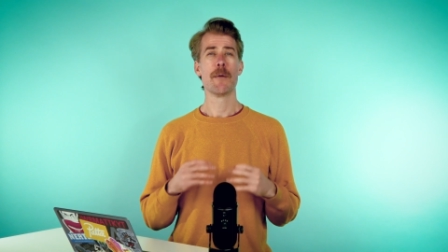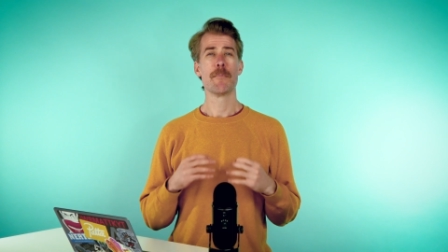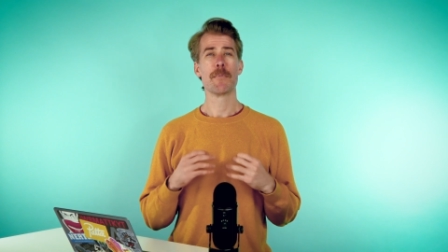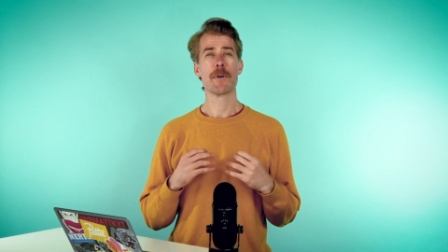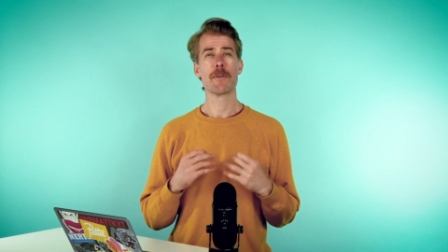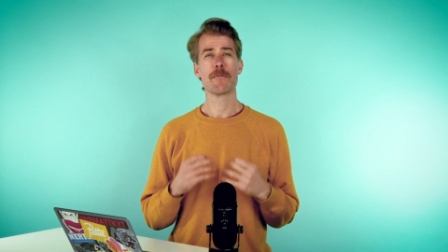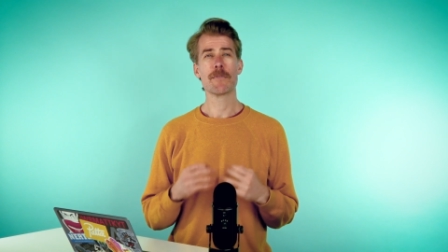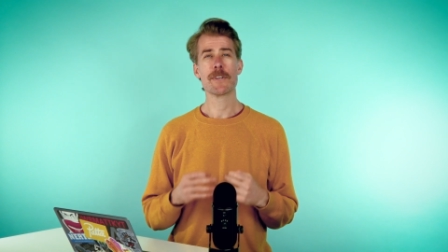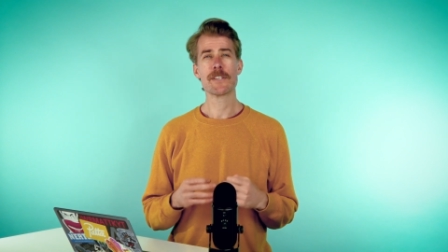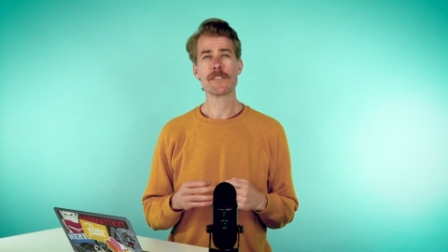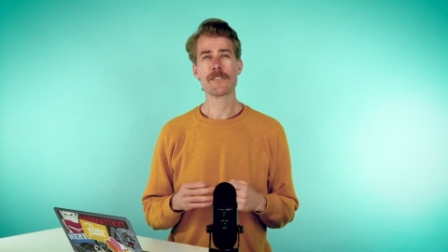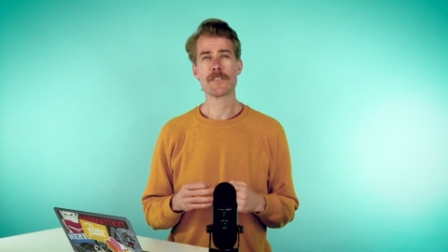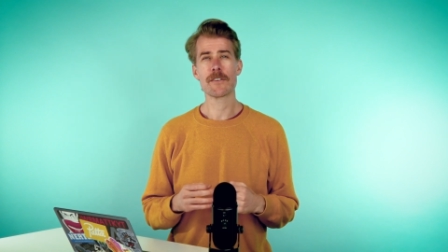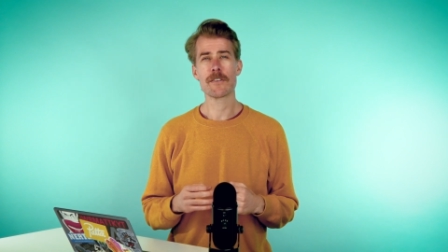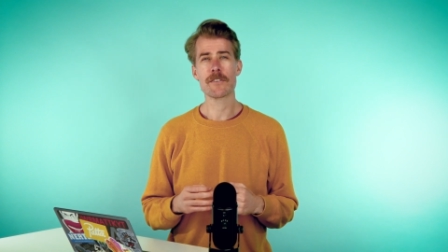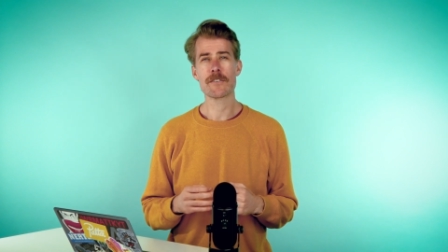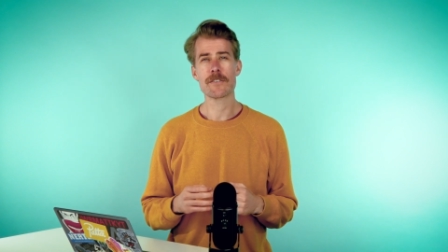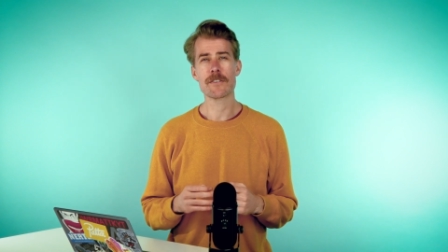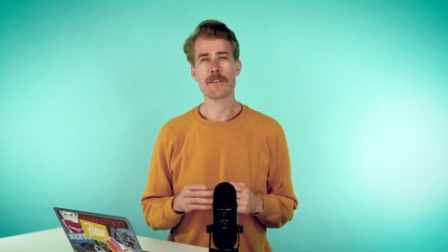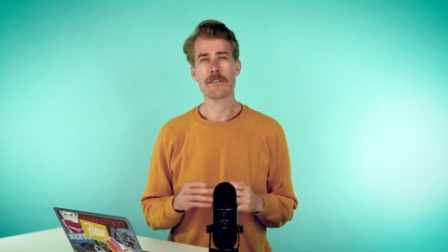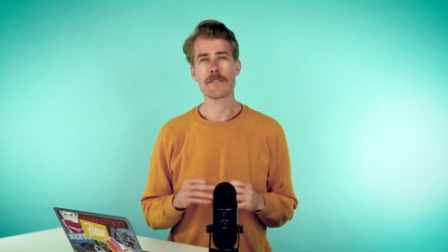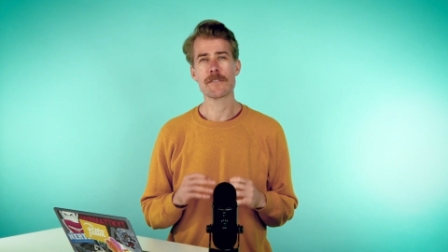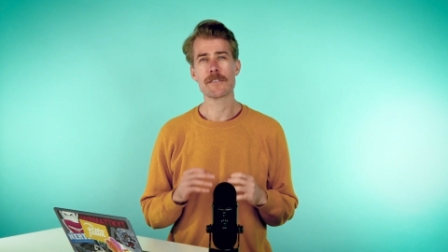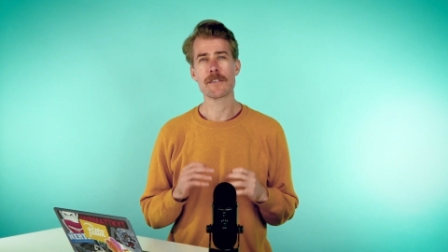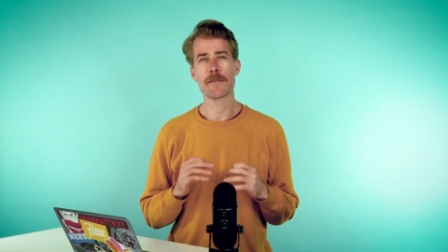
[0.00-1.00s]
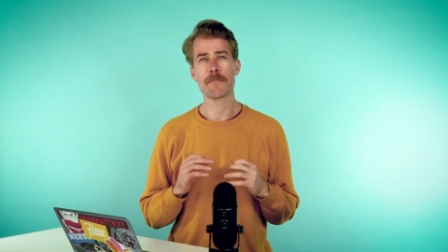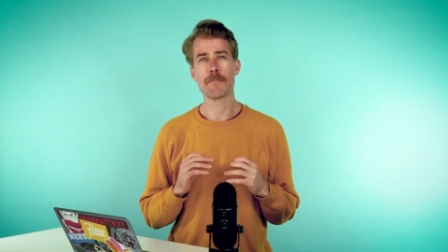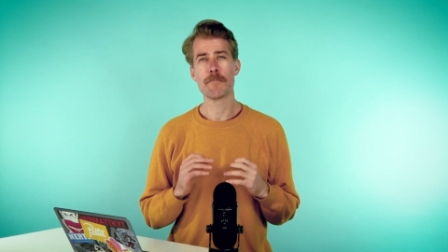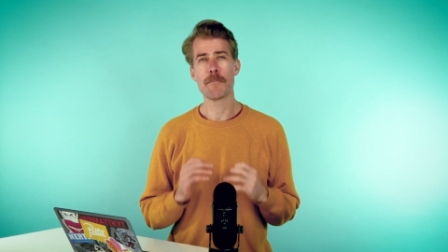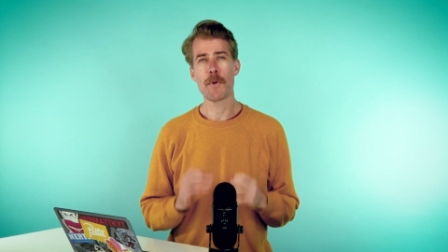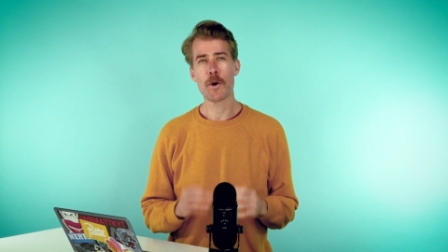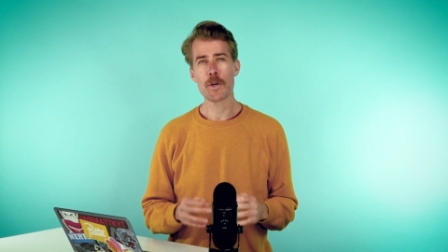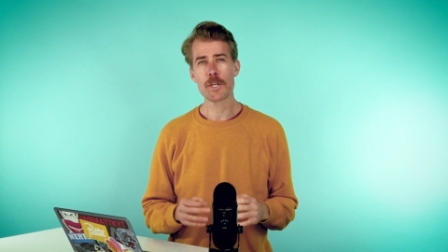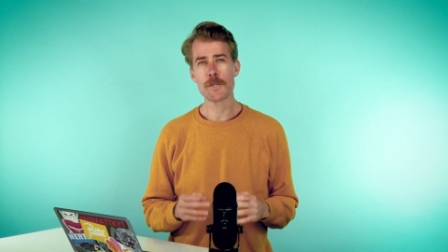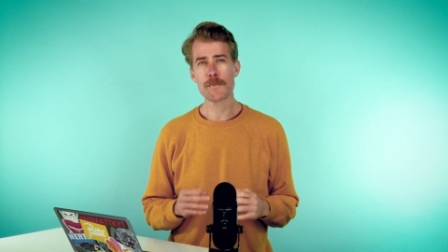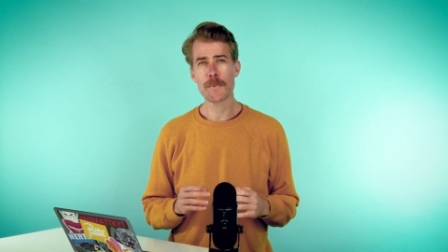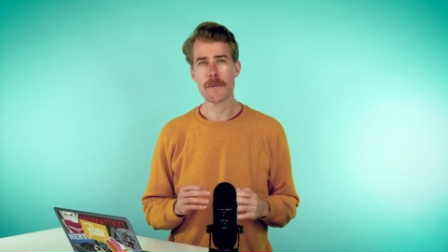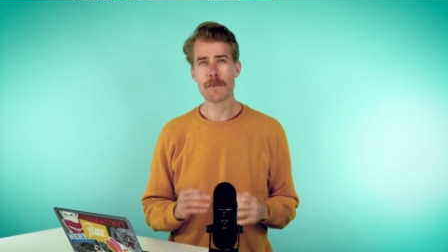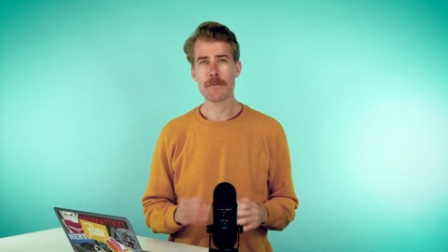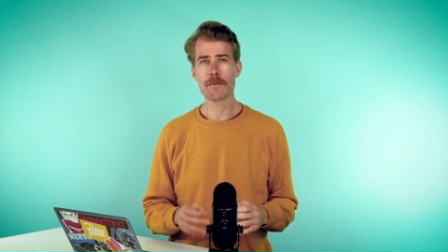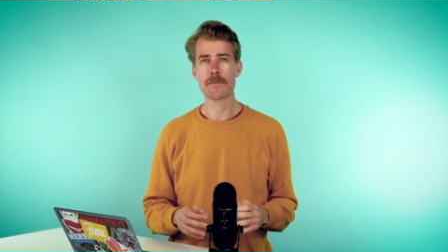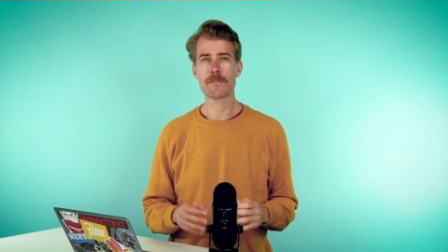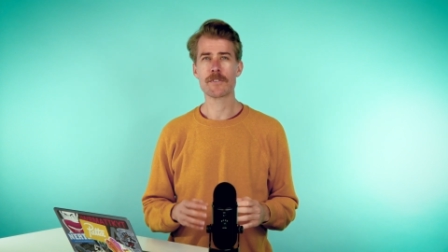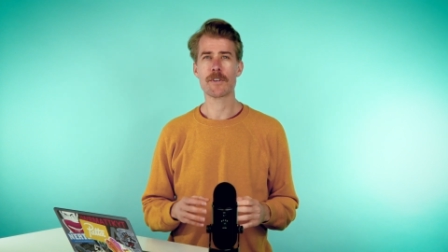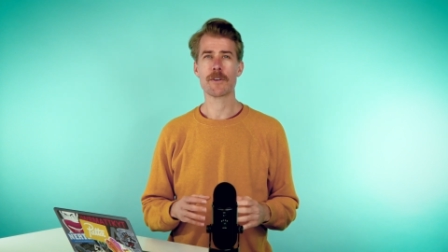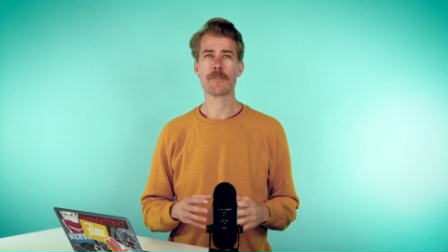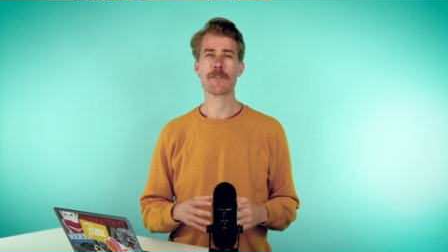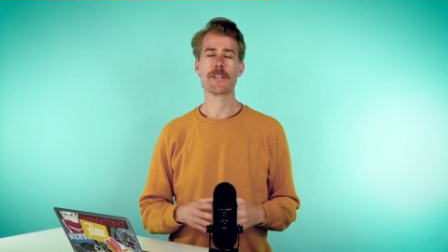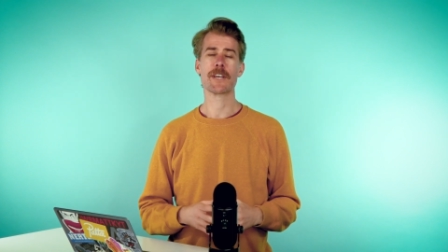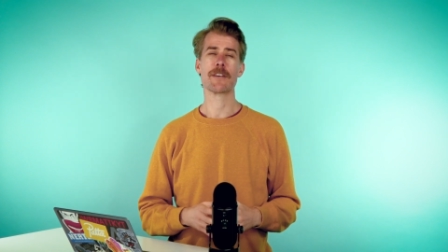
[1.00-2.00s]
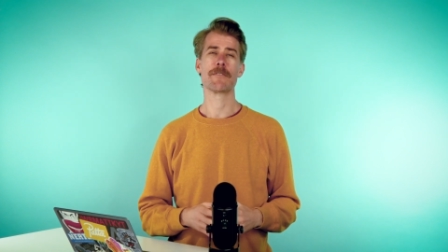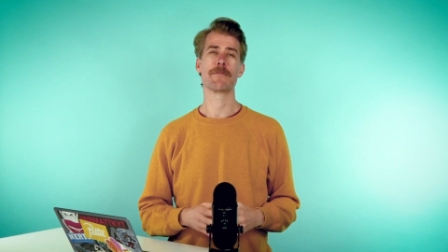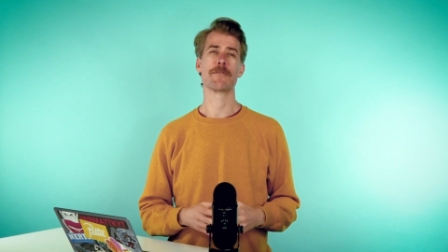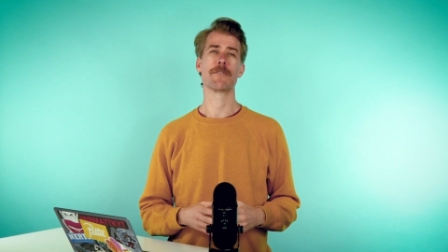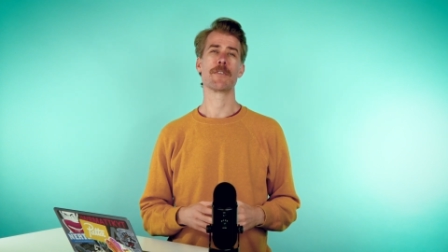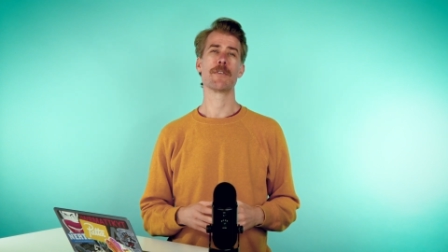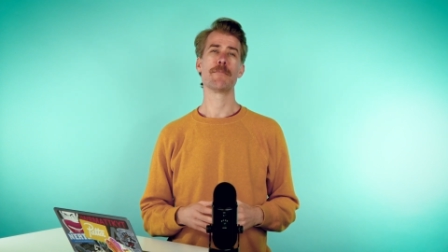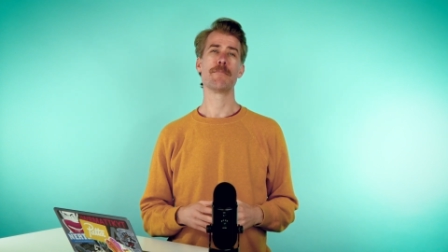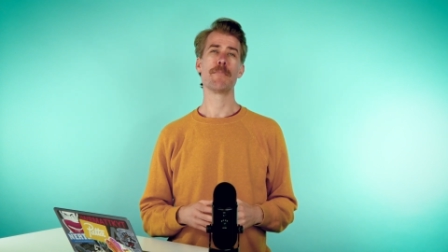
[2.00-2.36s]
But research shows that most people donate for